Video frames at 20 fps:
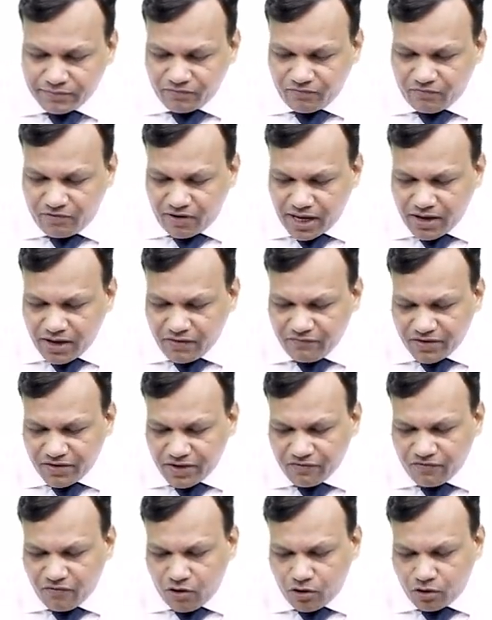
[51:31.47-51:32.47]
Why
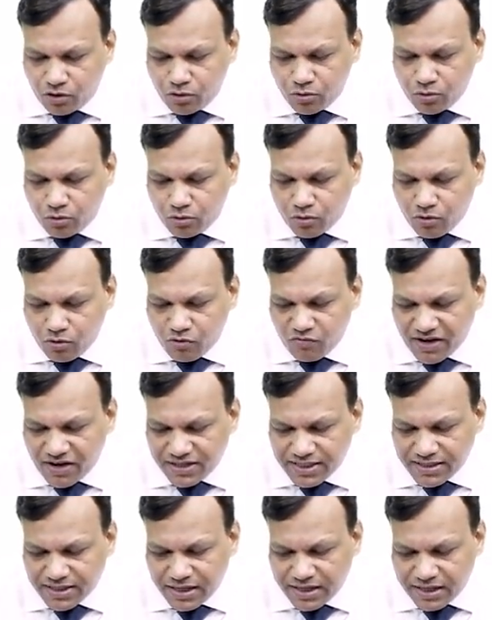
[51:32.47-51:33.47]
we want to know
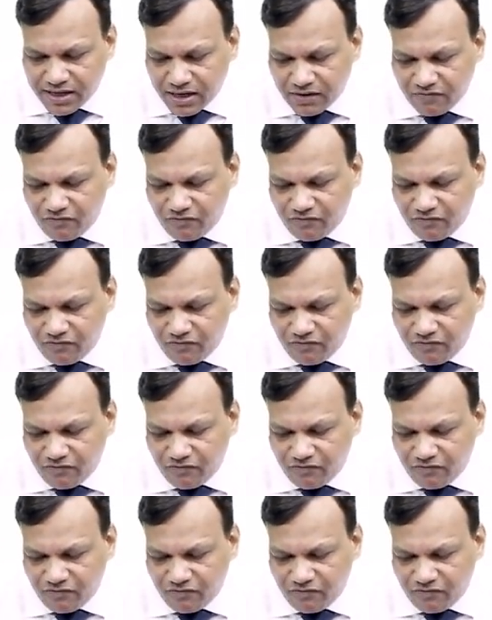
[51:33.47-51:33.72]
whether the drug